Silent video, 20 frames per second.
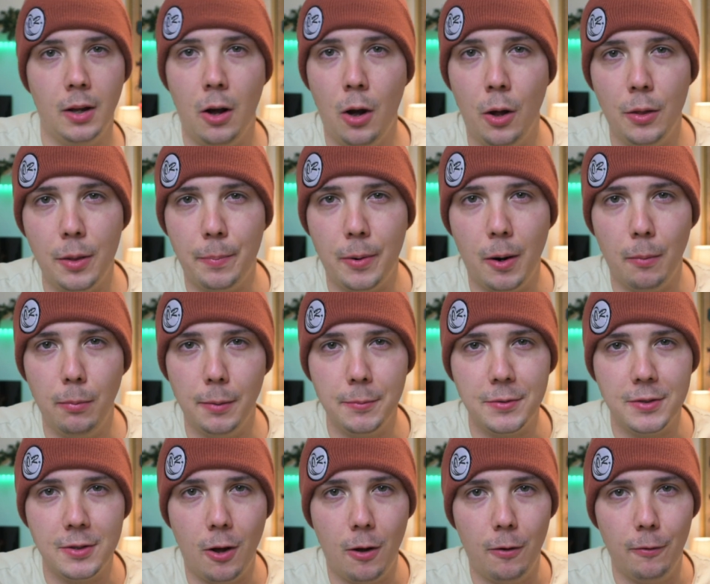All the problems
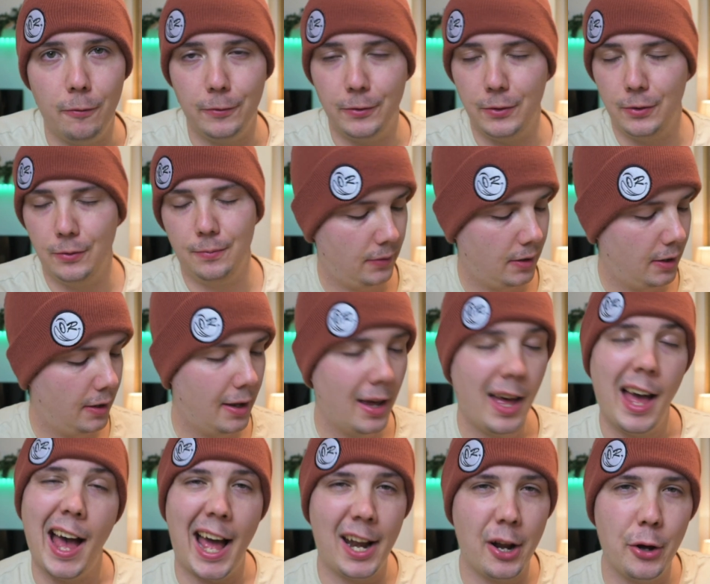solved.
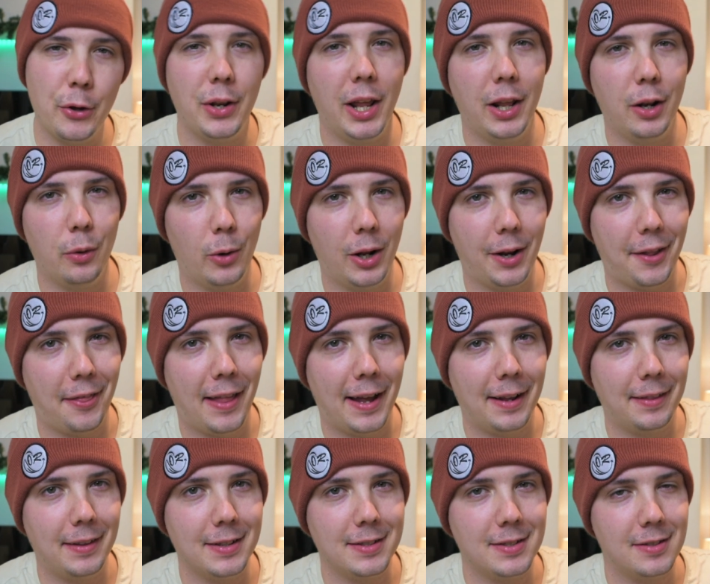I know you need a wallet
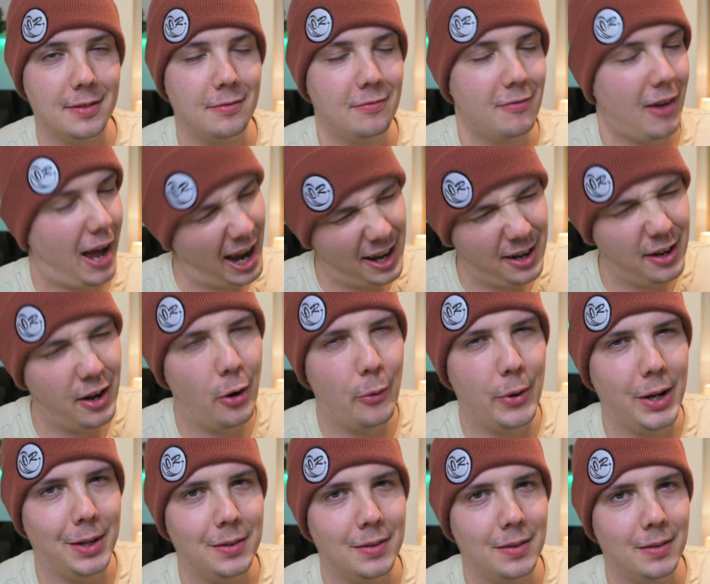like this. I know
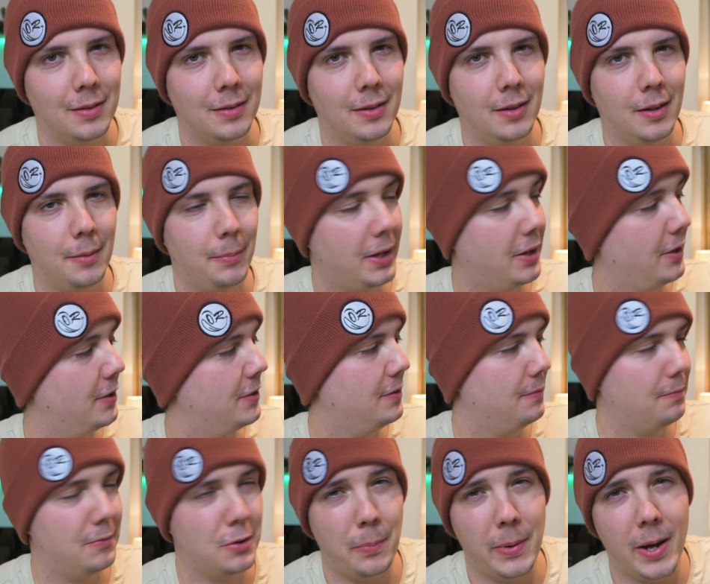it. Because,
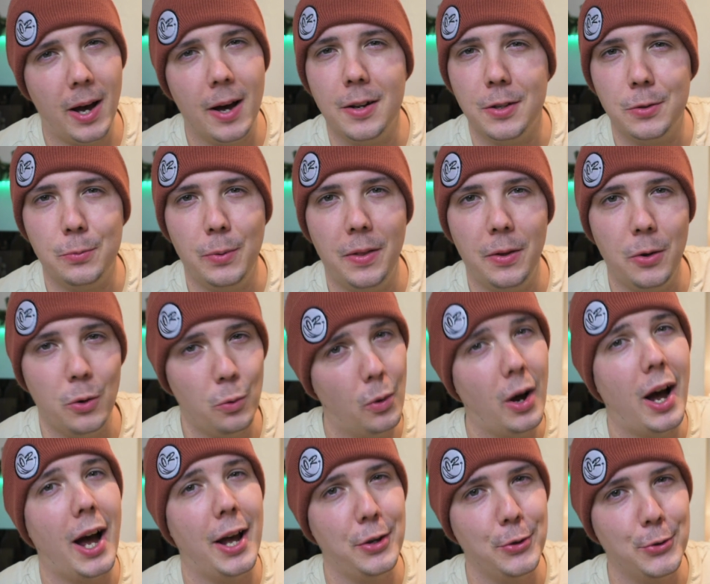to be honest with you,
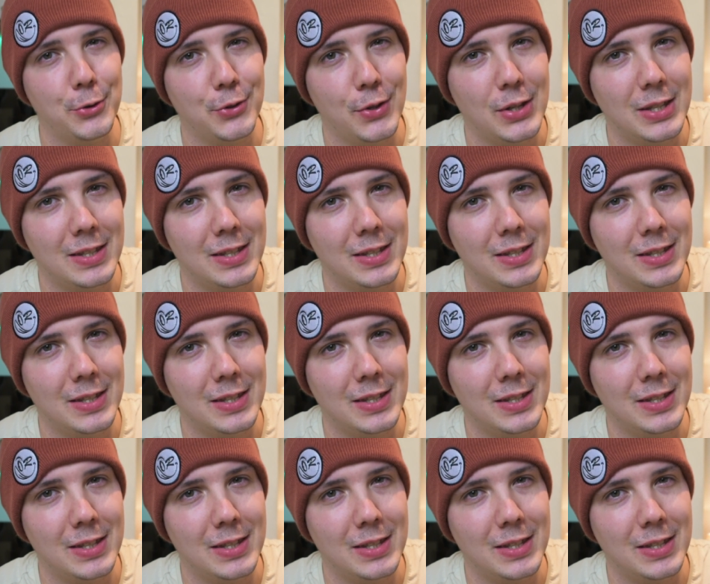what I used to